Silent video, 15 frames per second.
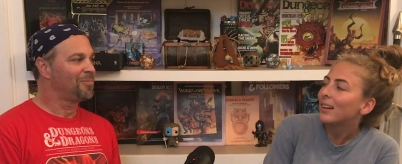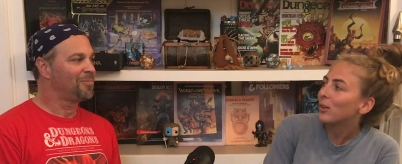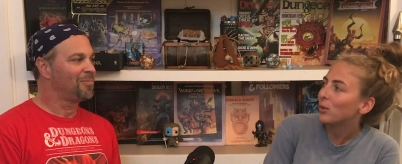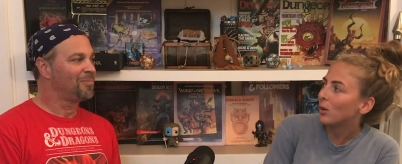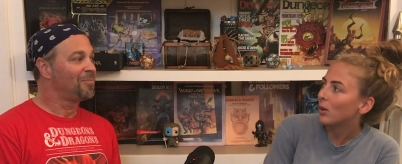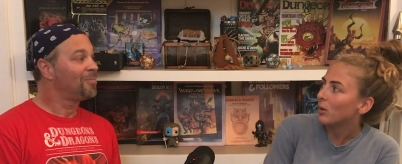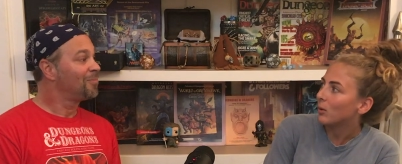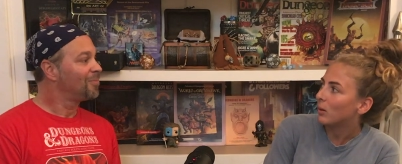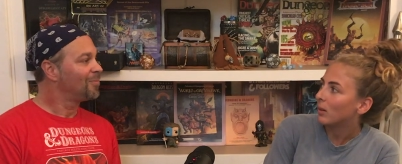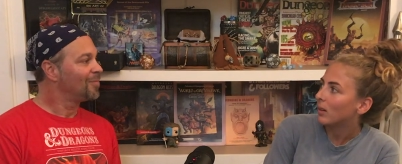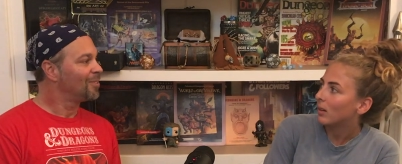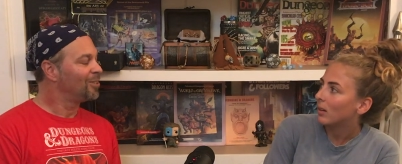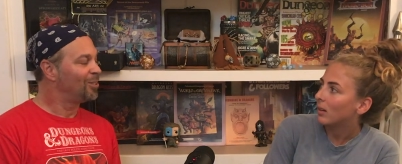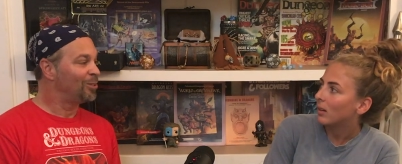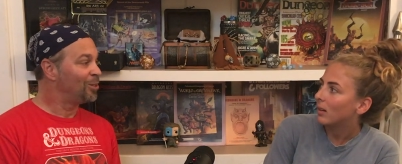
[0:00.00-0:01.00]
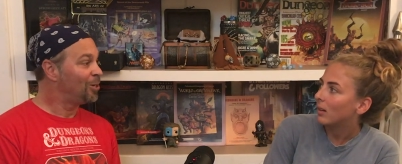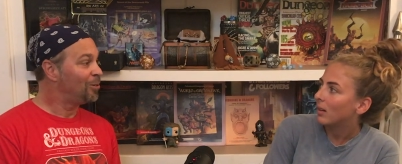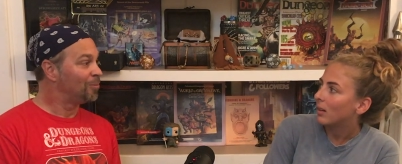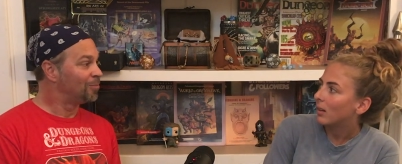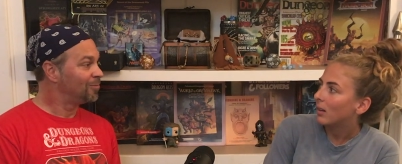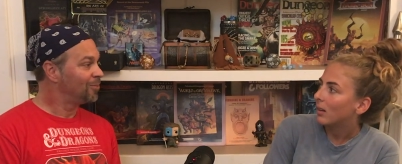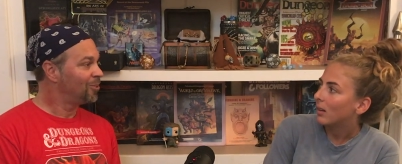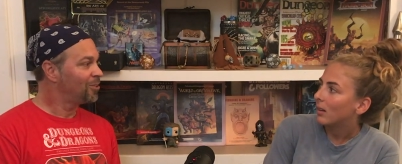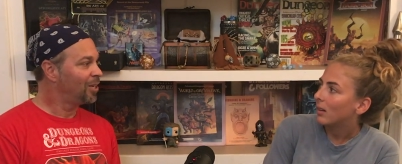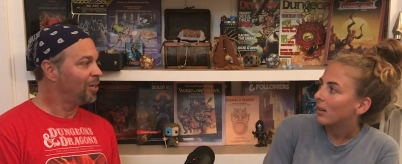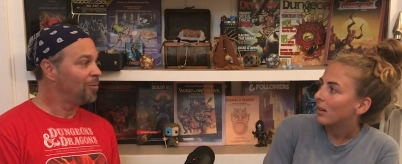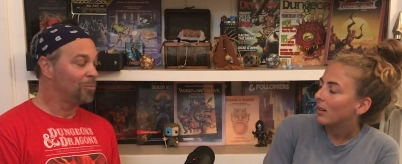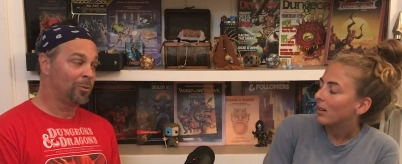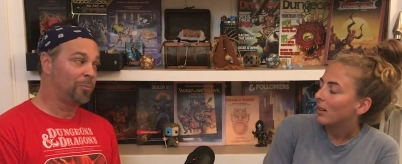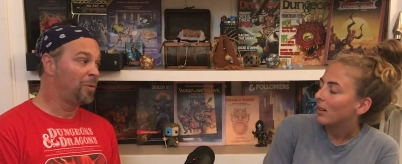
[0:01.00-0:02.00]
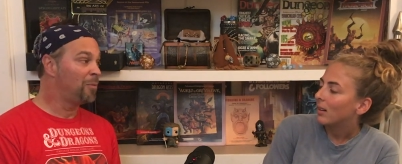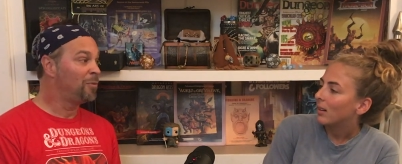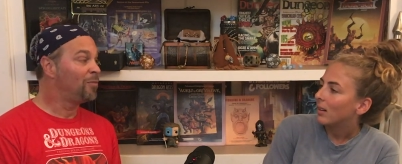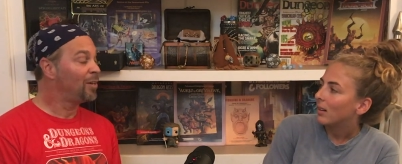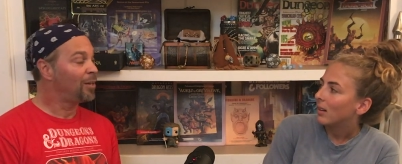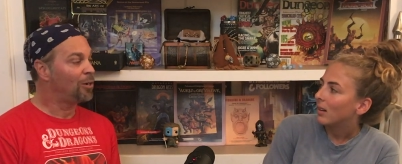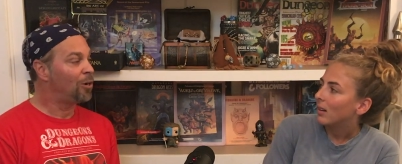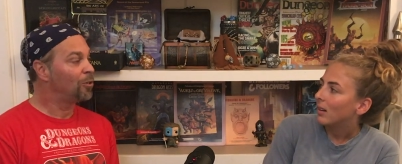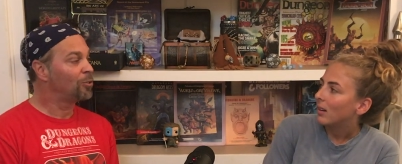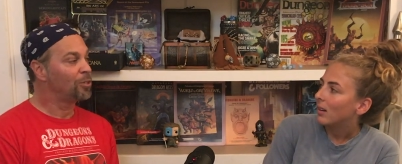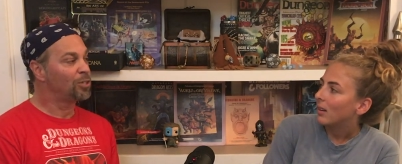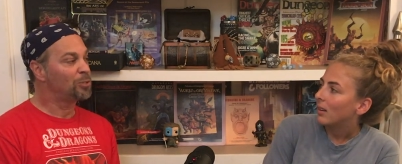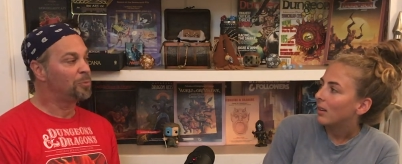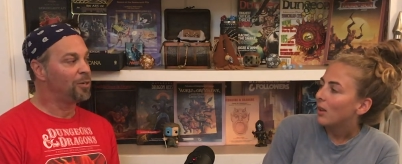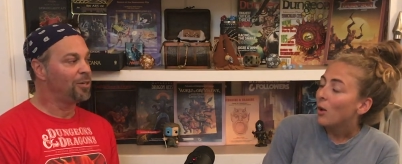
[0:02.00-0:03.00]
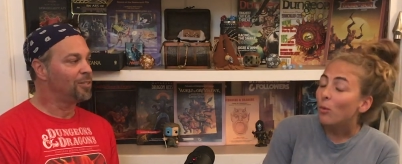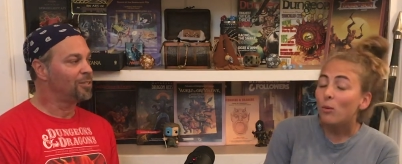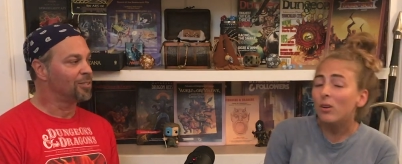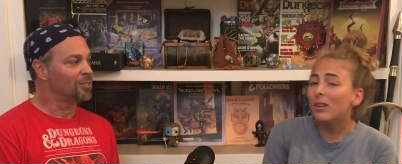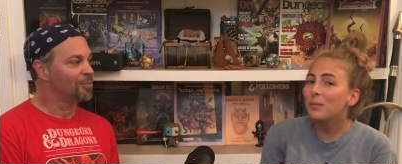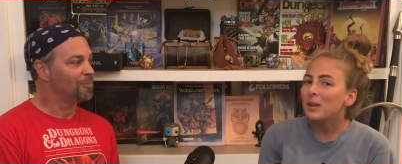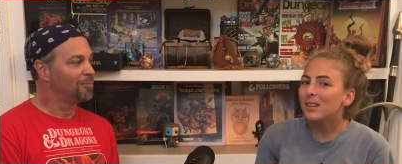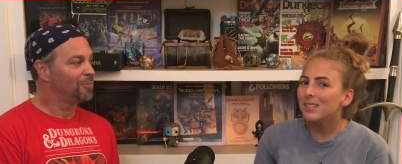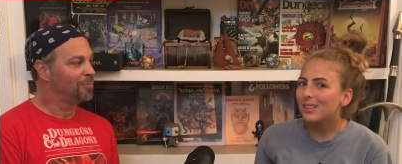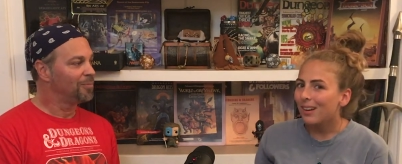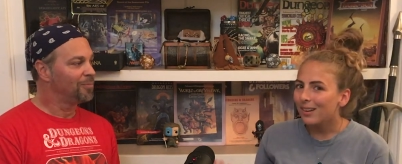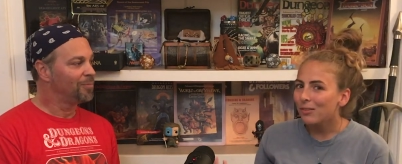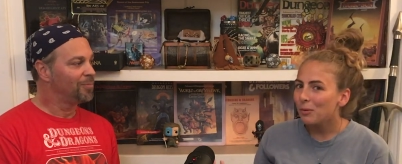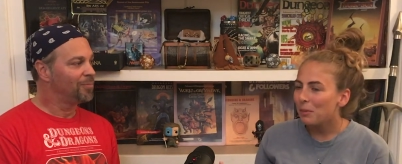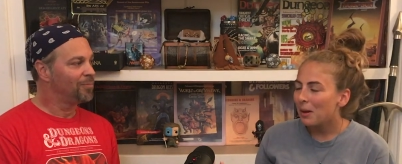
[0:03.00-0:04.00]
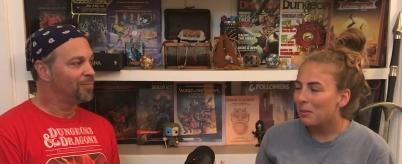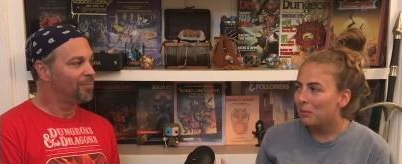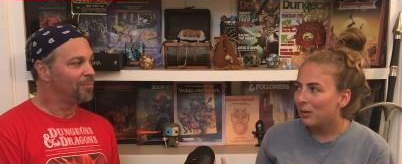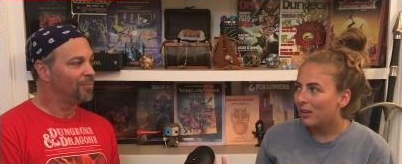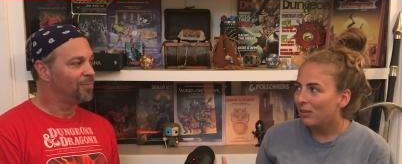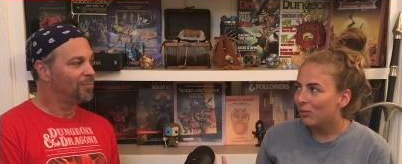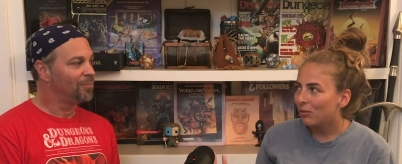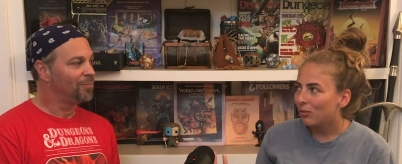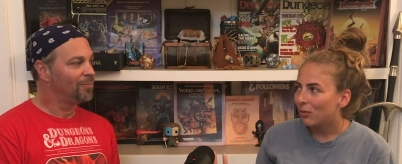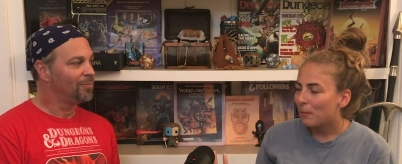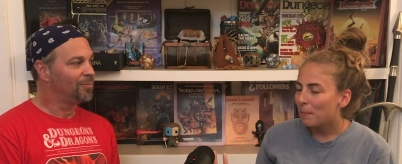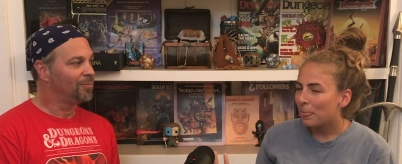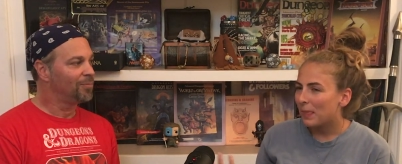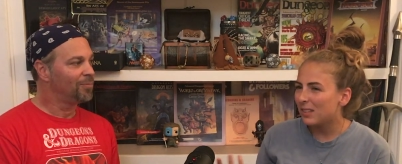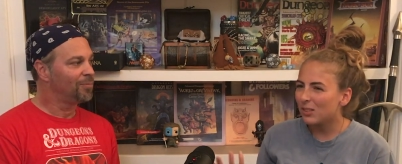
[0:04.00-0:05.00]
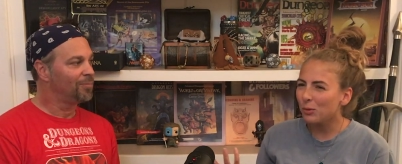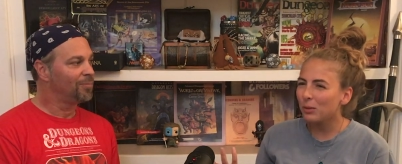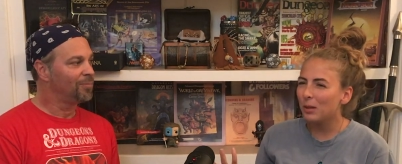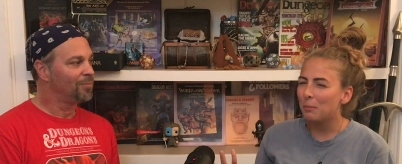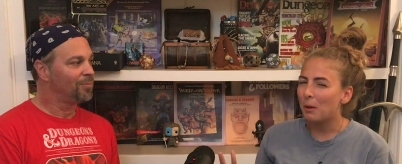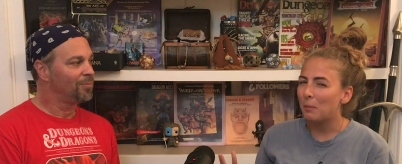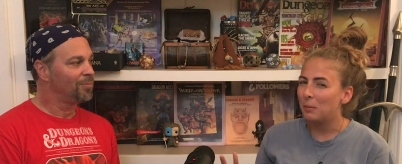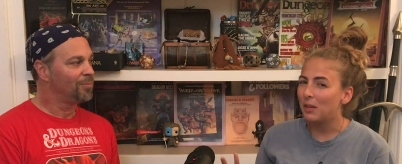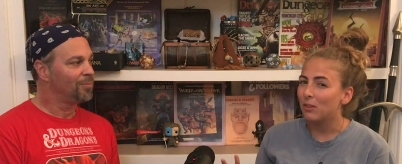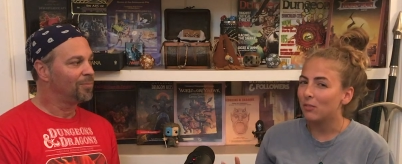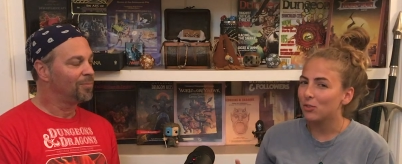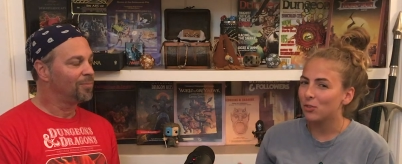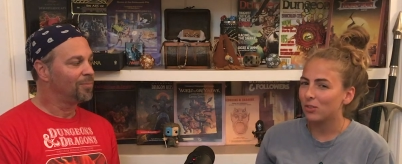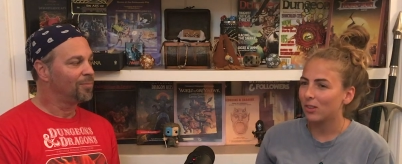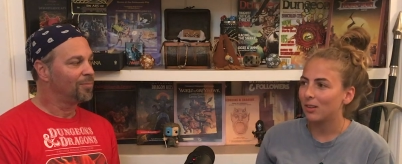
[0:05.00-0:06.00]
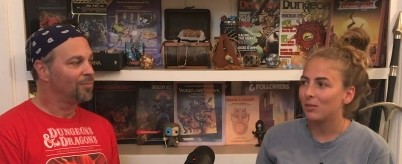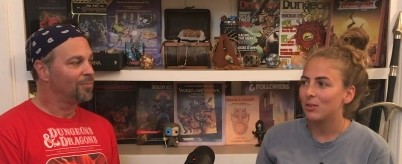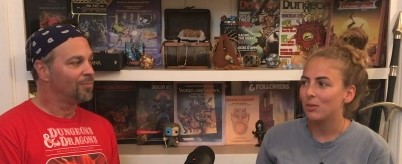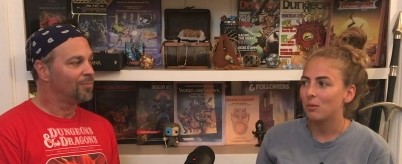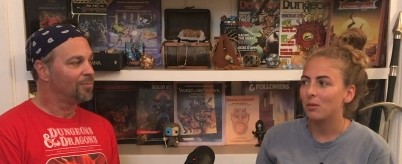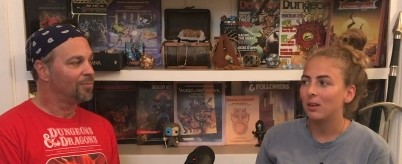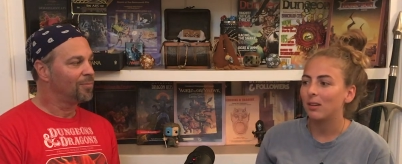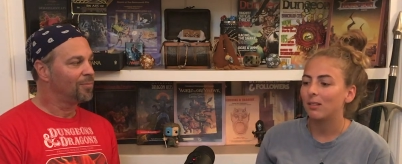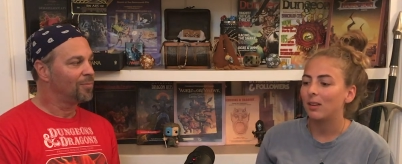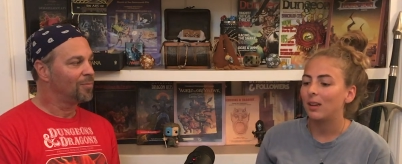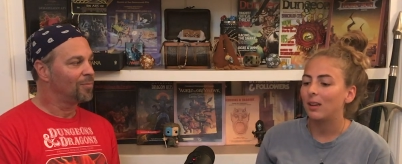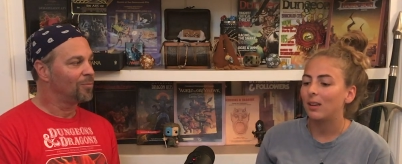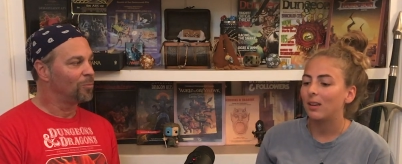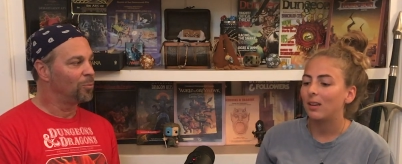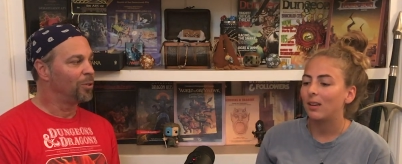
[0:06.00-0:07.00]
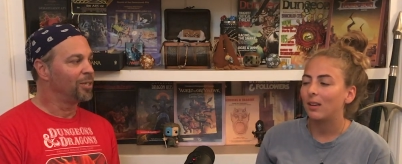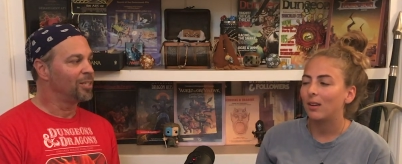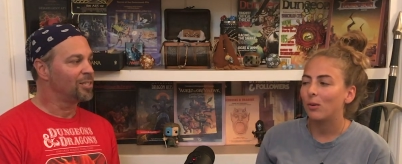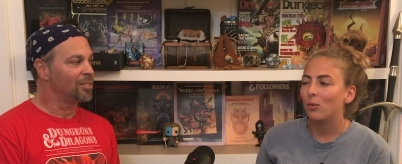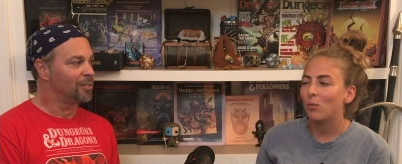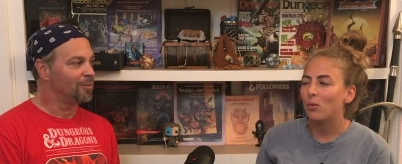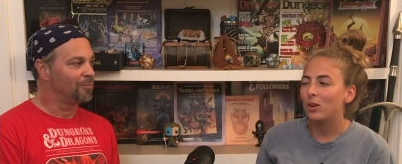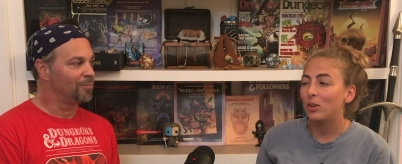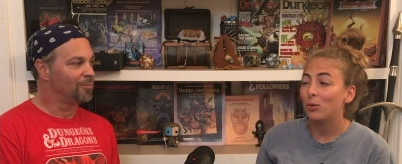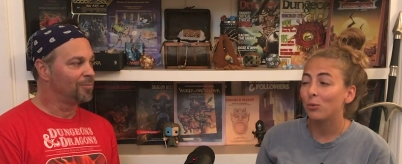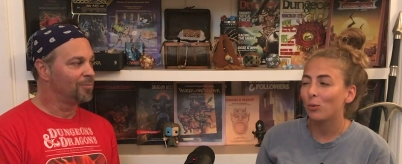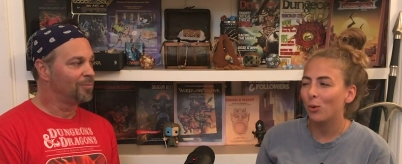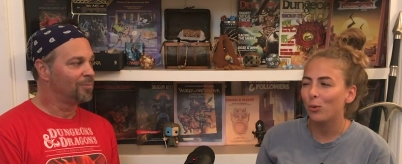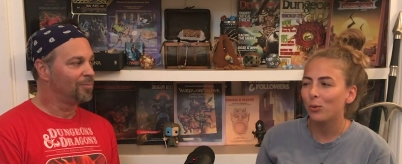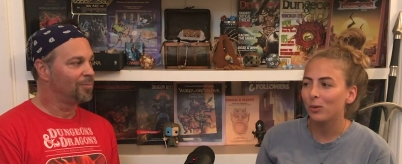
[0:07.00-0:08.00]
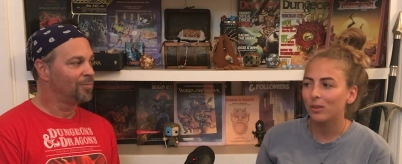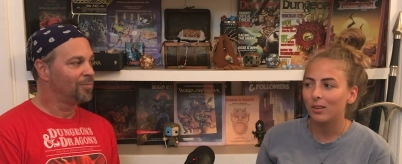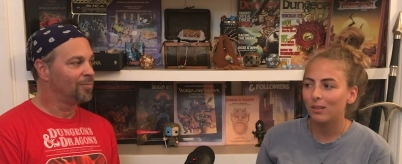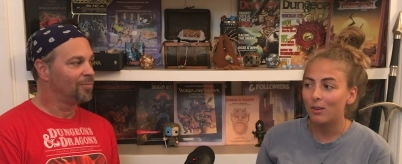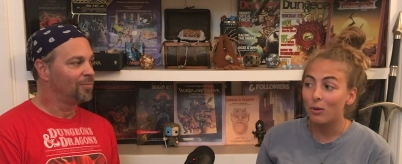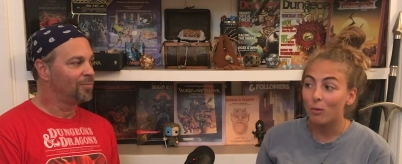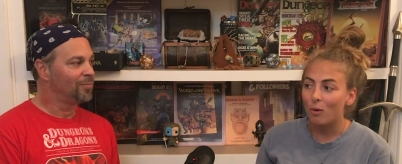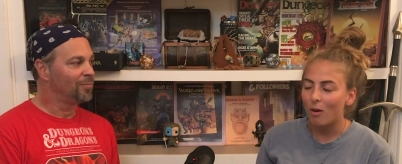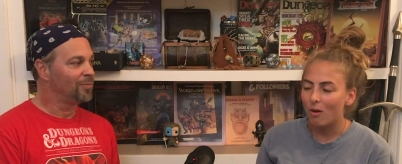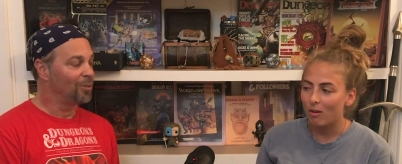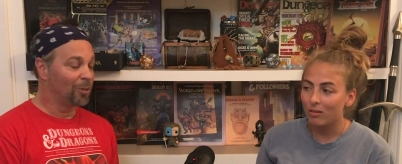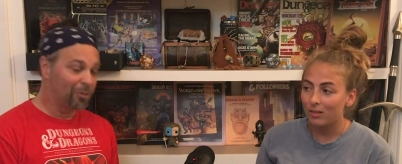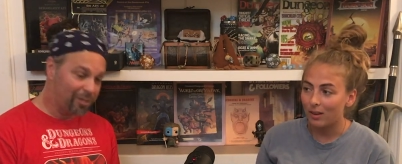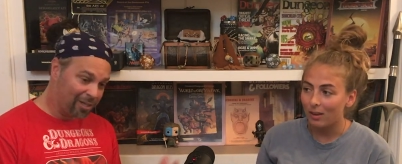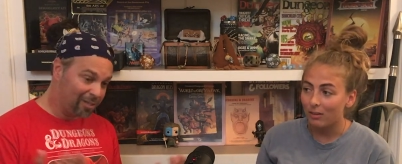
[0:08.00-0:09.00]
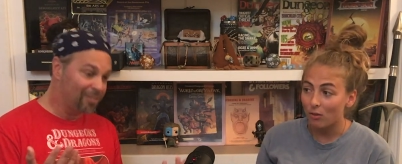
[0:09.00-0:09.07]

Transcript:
Speaker 1: don't know.
Speaker 2: You don't know. Okay. Well, maybe you've had all good experiences. Well,
Speaker 1: I mean, it's kind of a pet peeve. It's not really a pet peeve. It's just kind of annoying. Like what is it? When you roll really low all okay. day